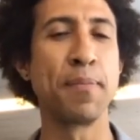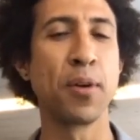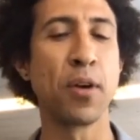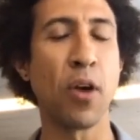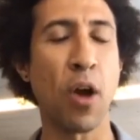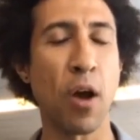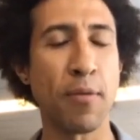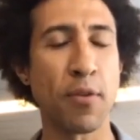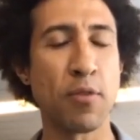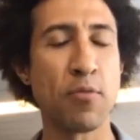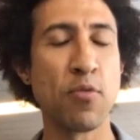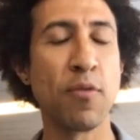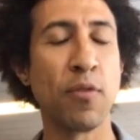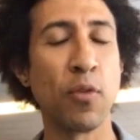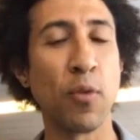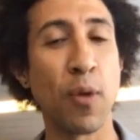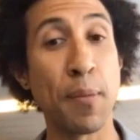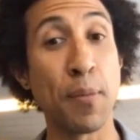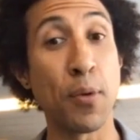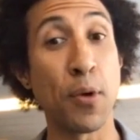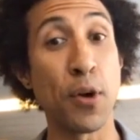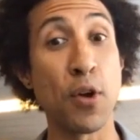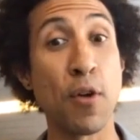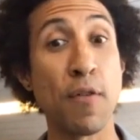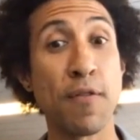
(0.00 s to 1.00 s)
removal
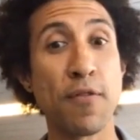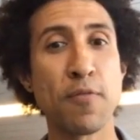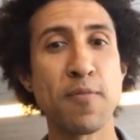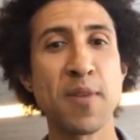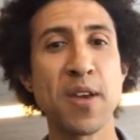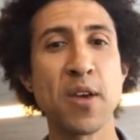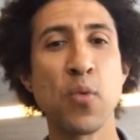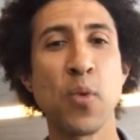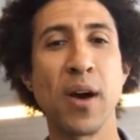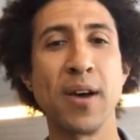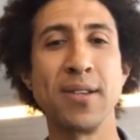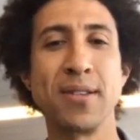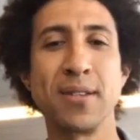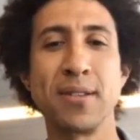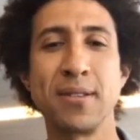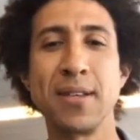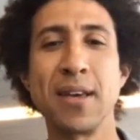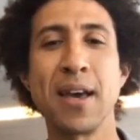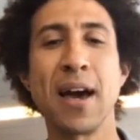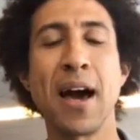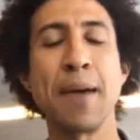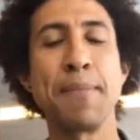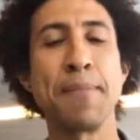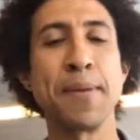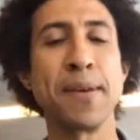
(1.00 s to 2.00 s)
1.0 for me was the
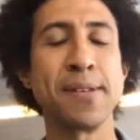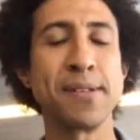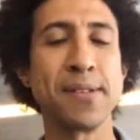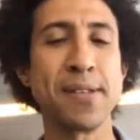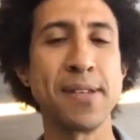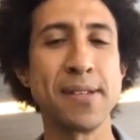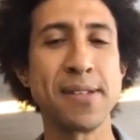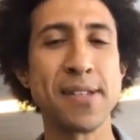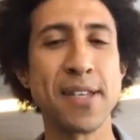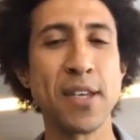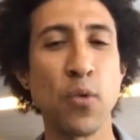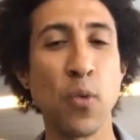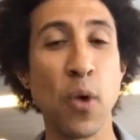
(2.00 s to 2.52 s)
IPCC